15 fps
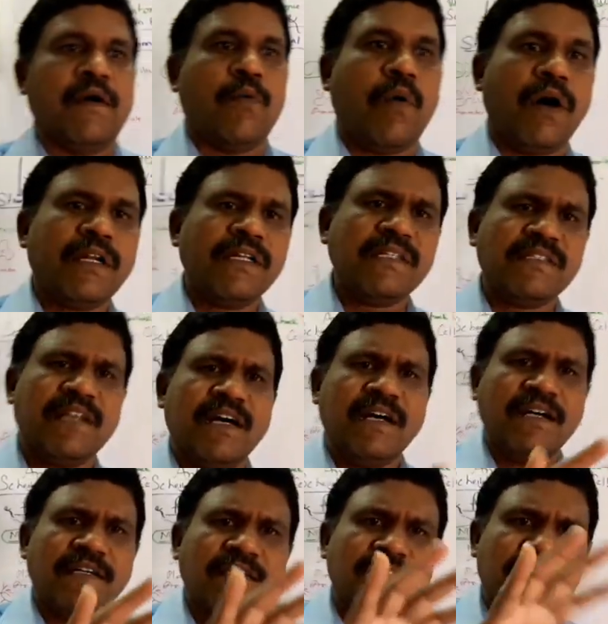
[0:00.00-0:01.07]
what is
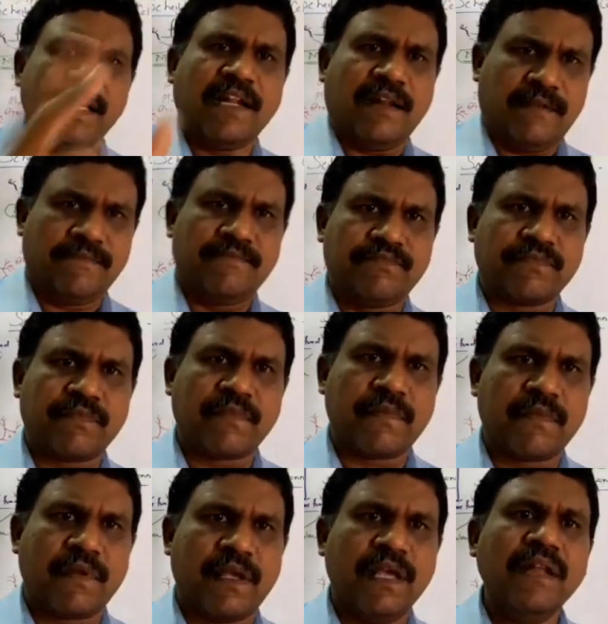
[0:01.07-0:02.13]
the cell
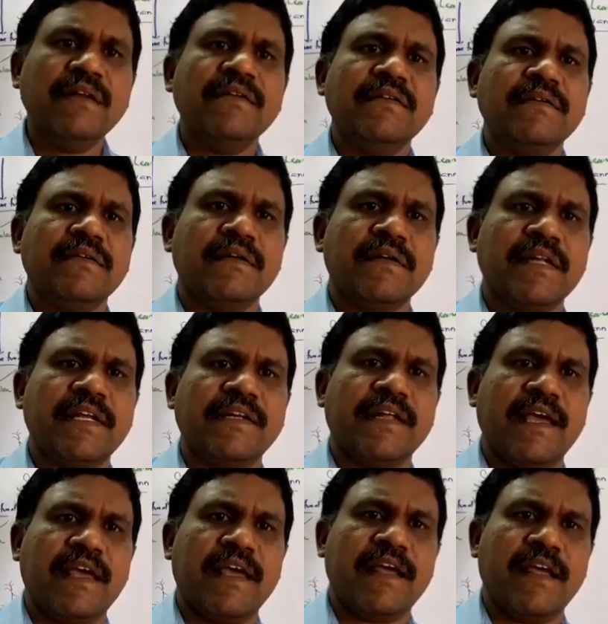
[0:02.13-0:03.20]
in
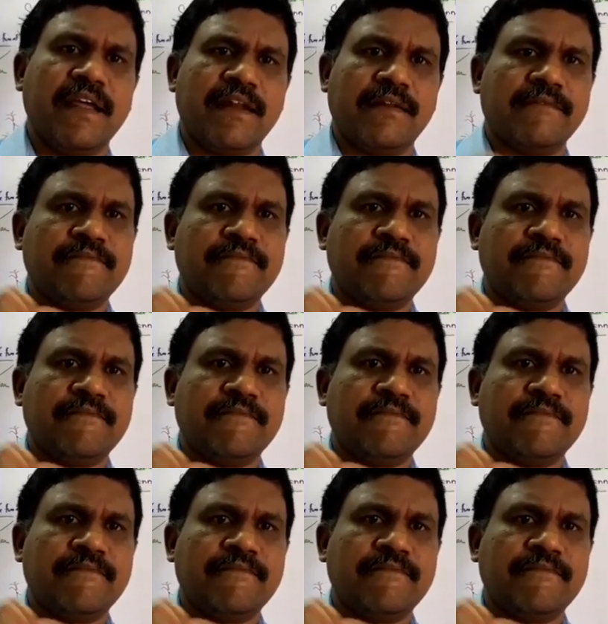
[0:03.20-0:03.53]
detail.